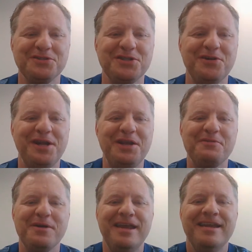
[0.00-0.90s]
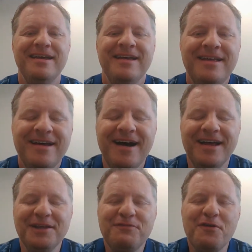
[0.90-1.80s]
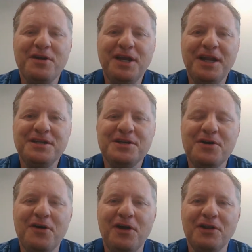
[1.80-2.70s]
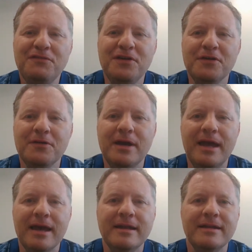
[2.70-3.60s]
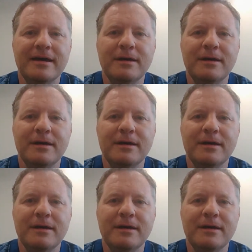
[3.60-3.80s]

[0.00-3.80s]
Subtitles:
So at any rate, I look forward to getting to know all of you, and